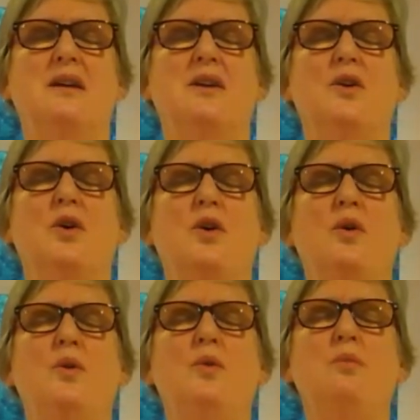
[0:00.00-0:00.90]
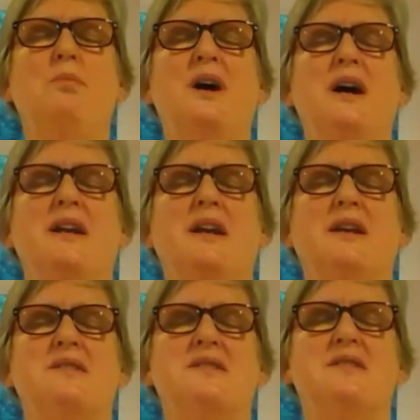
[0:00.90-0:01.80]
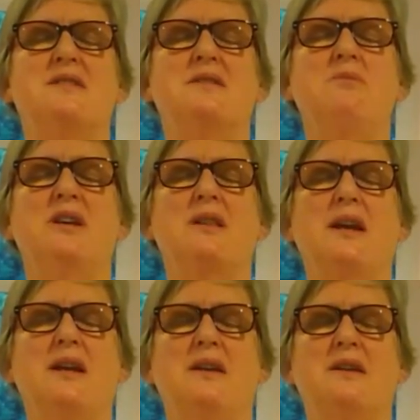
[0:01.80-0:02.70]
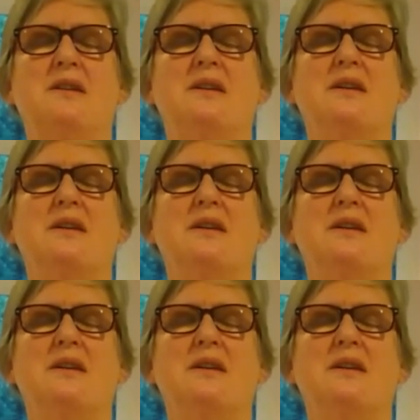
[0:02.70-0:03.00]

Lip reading: Your whole body is stimulated.